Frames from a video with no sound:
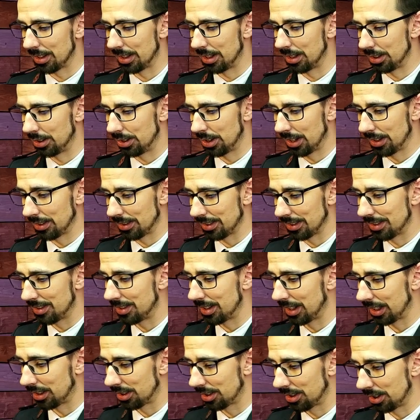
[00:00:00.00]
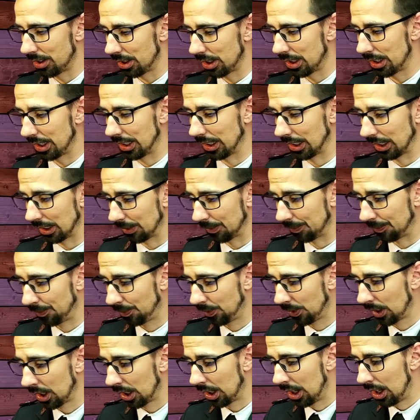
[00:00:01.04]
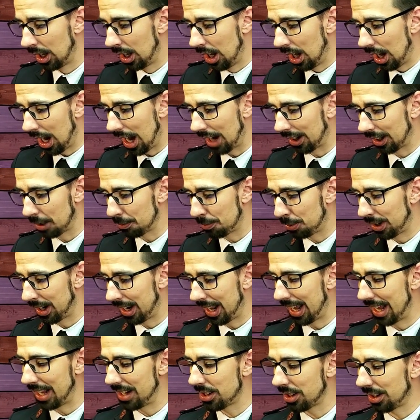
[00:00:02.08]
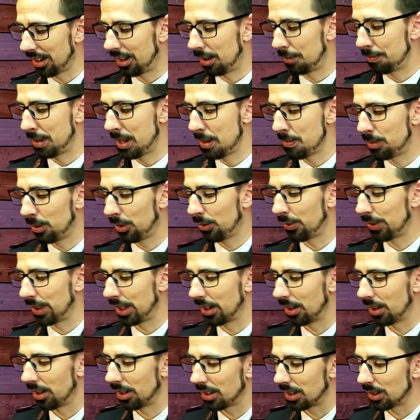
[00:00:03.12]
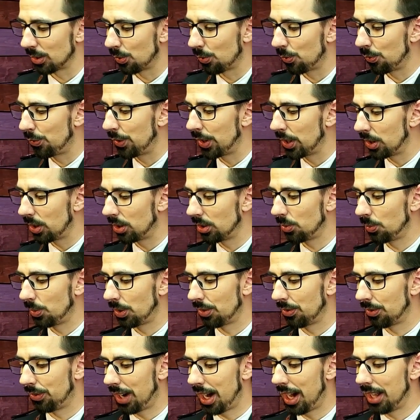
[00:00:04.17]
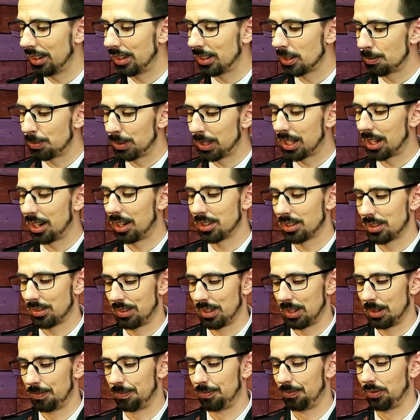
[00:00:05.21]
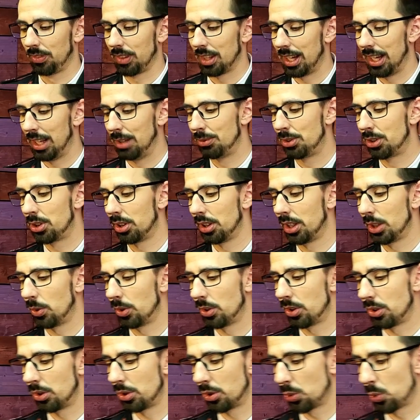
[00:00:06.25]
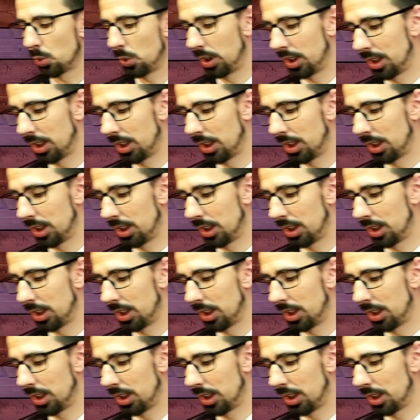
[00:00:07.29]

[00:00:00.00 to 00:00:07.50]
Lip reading: in Genesis 6:13. I'm going to put an end to all people, for the earth is filled with violence because of them. I am surely going to destroy